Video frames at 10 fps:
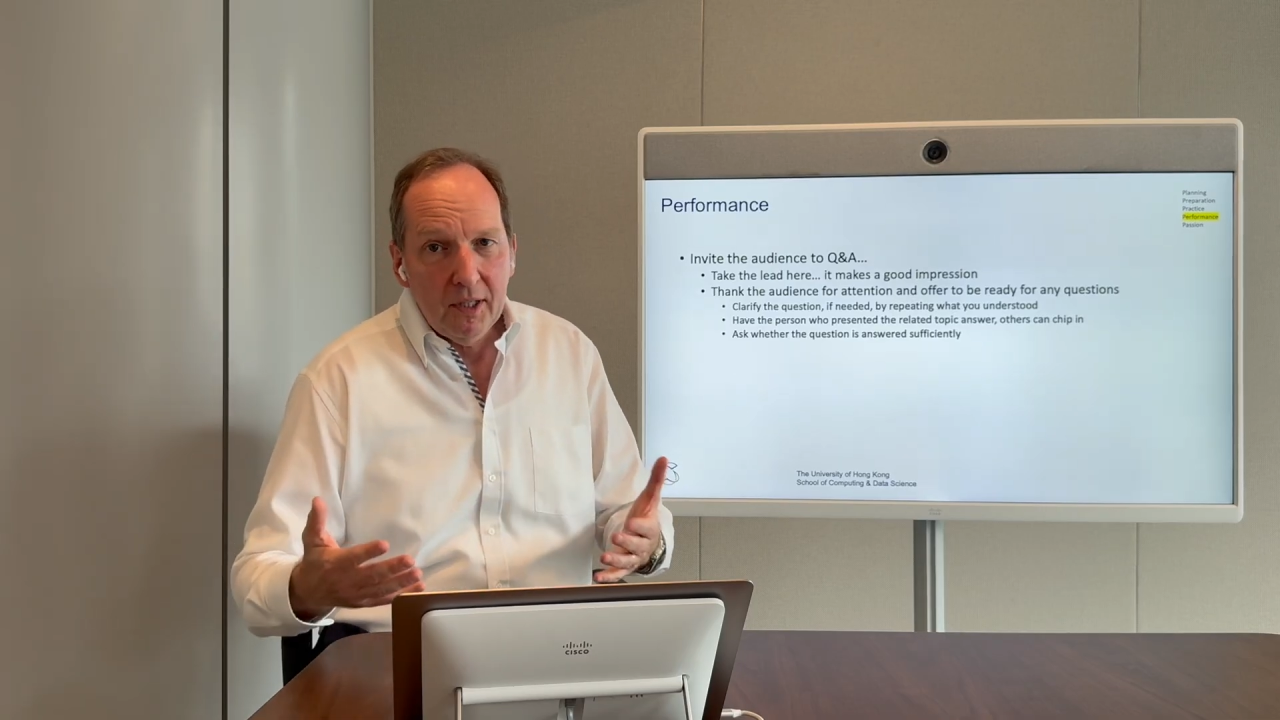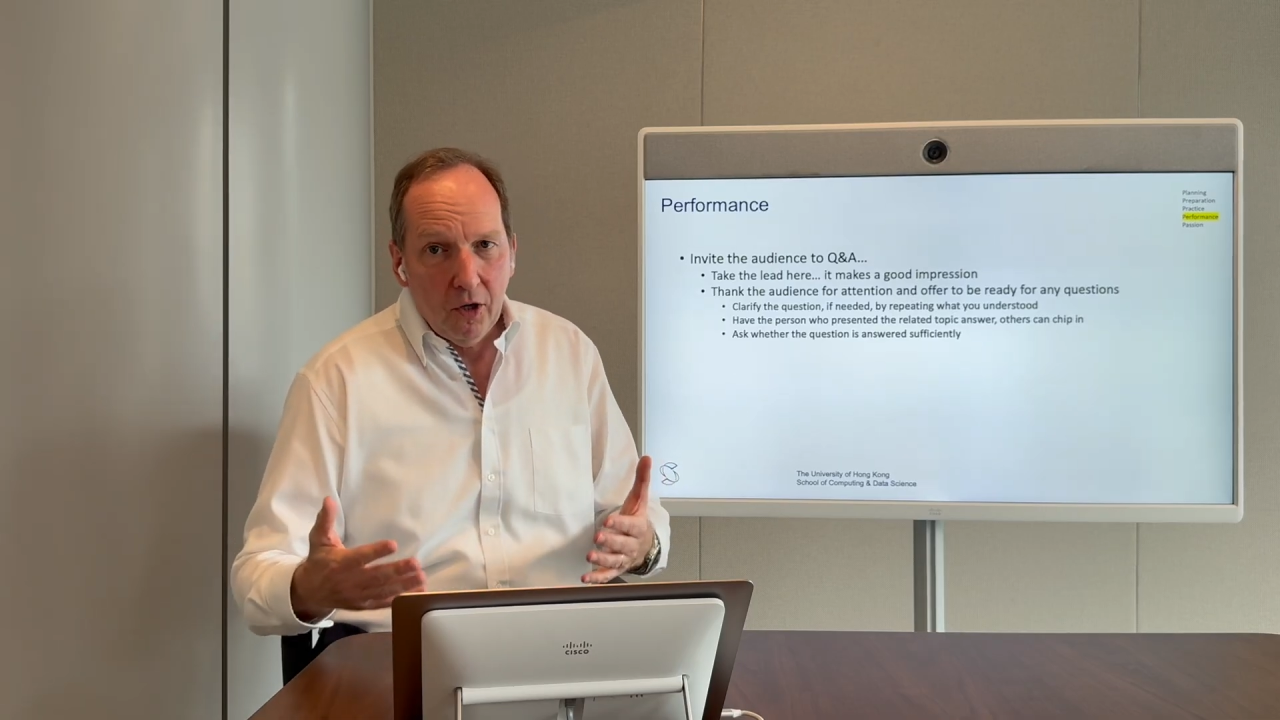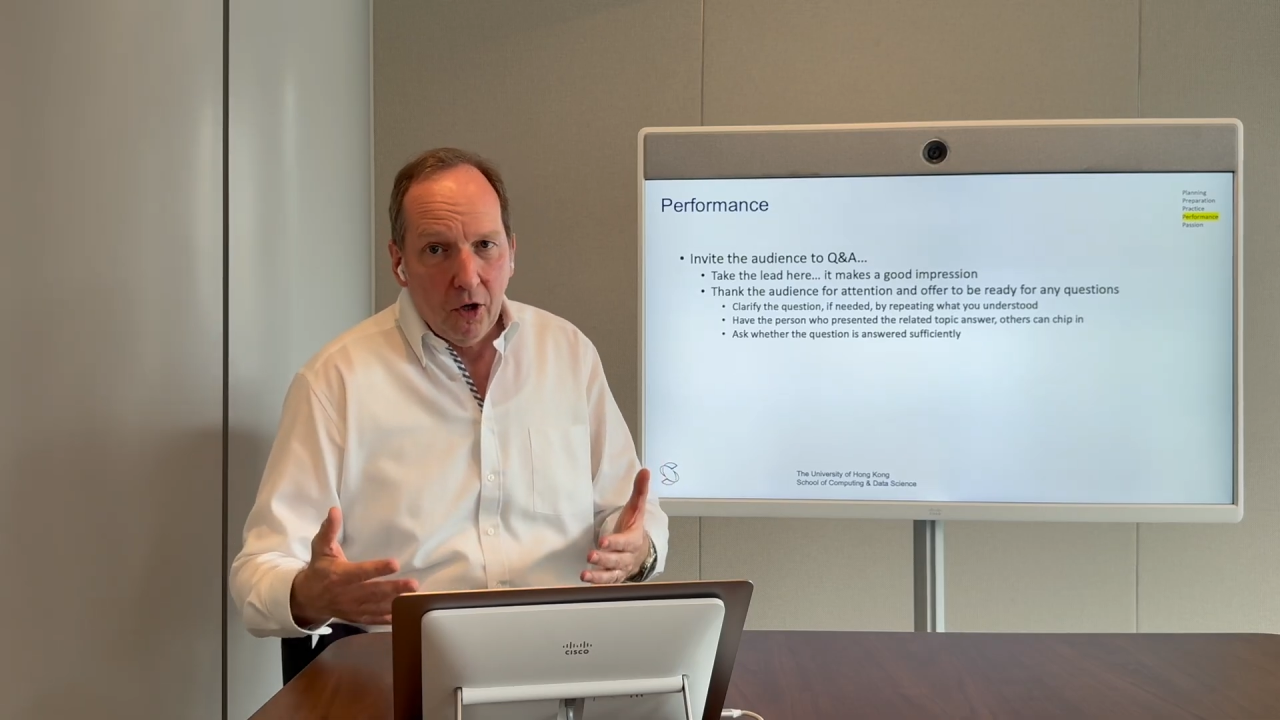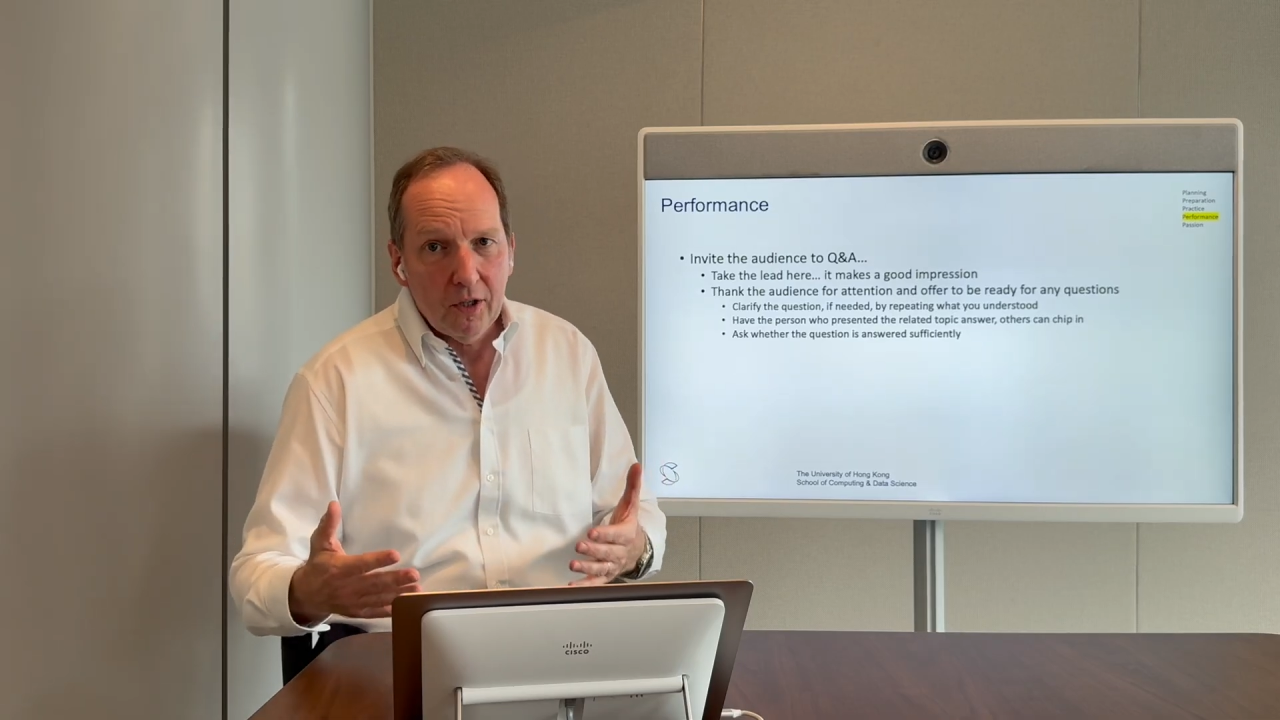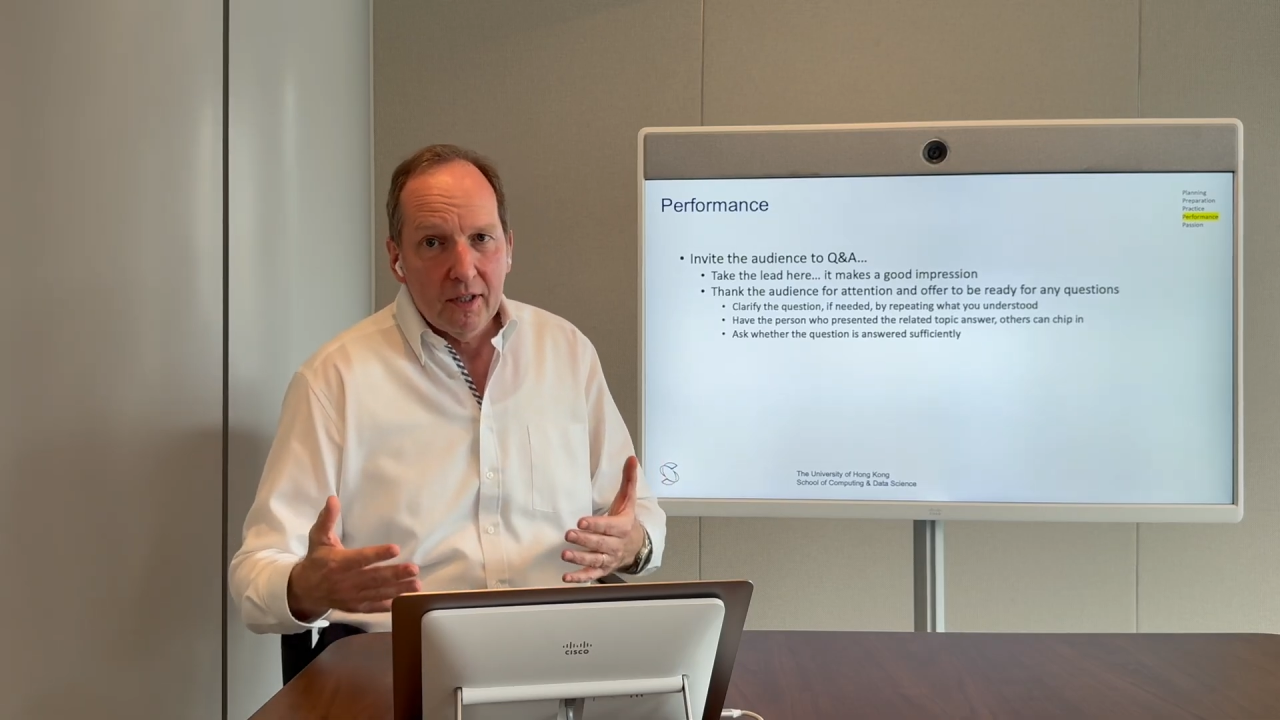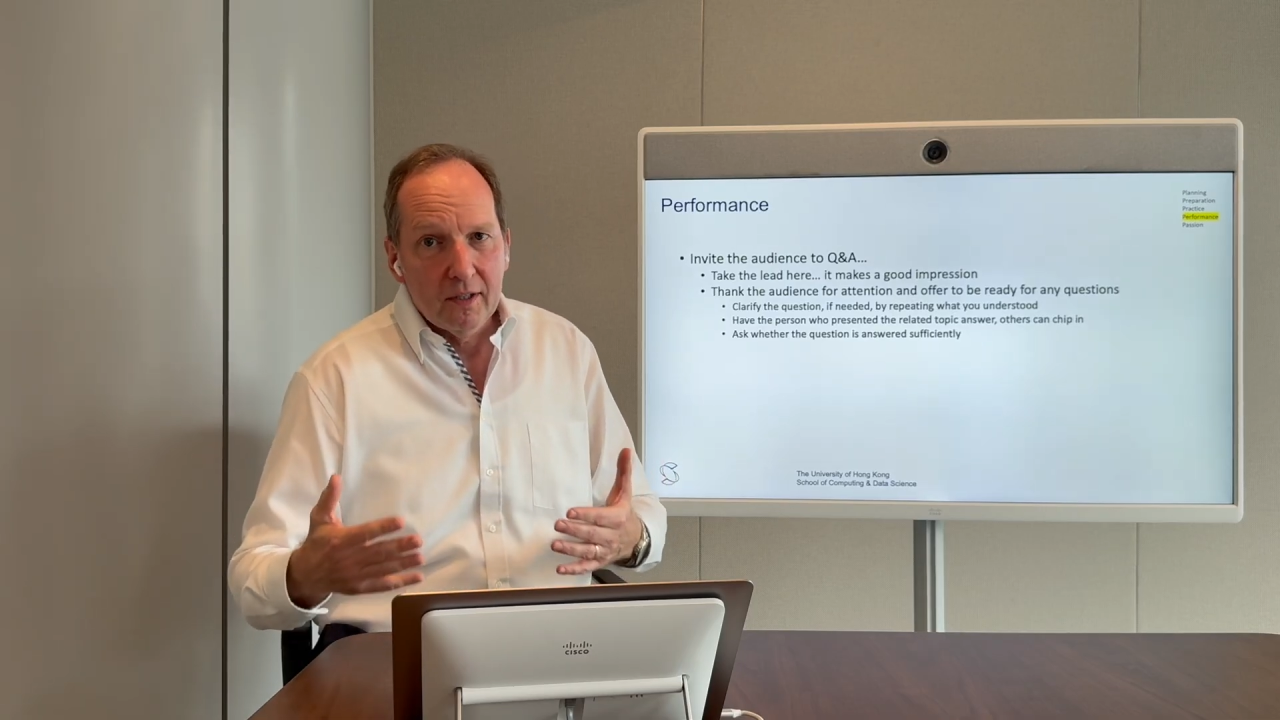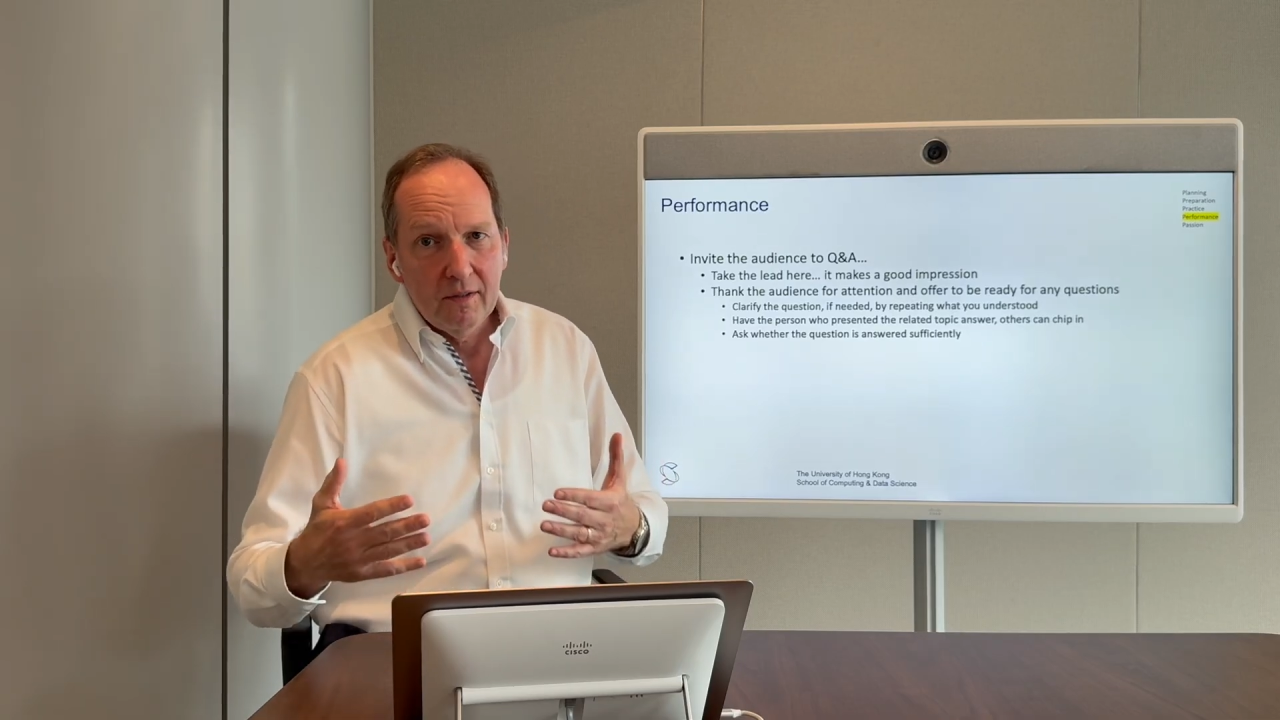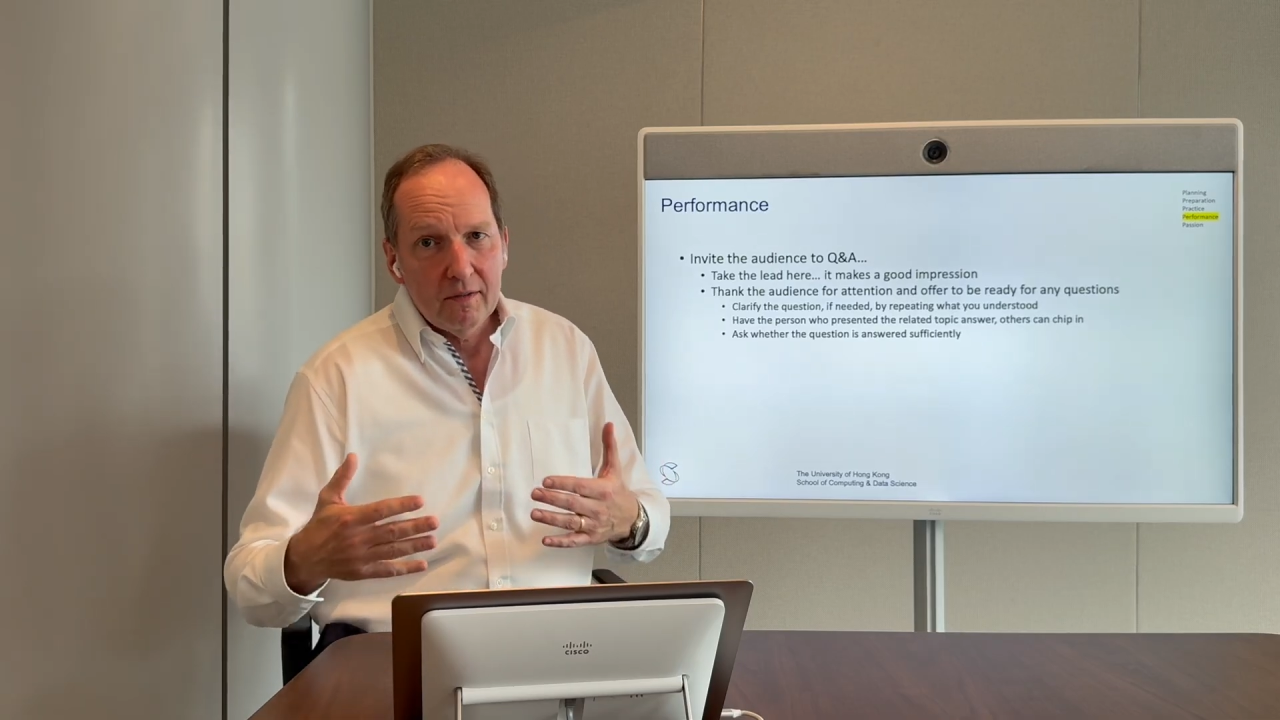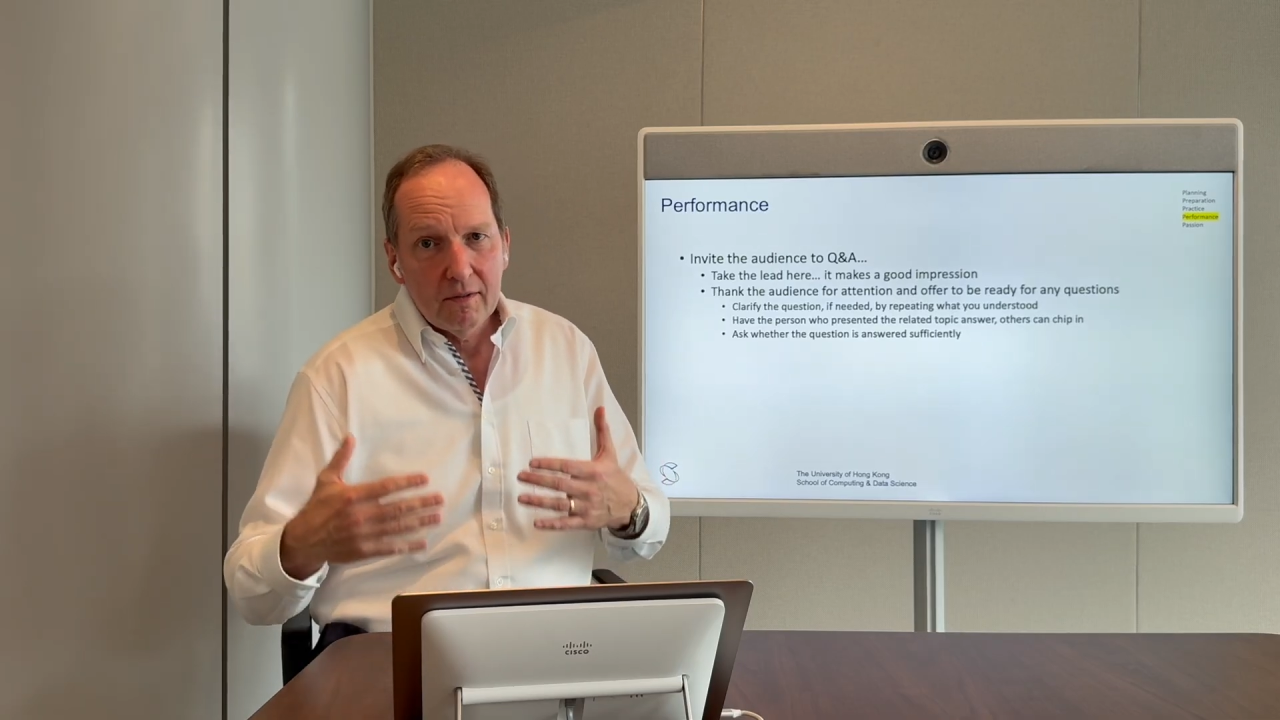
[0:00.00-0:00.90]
audience,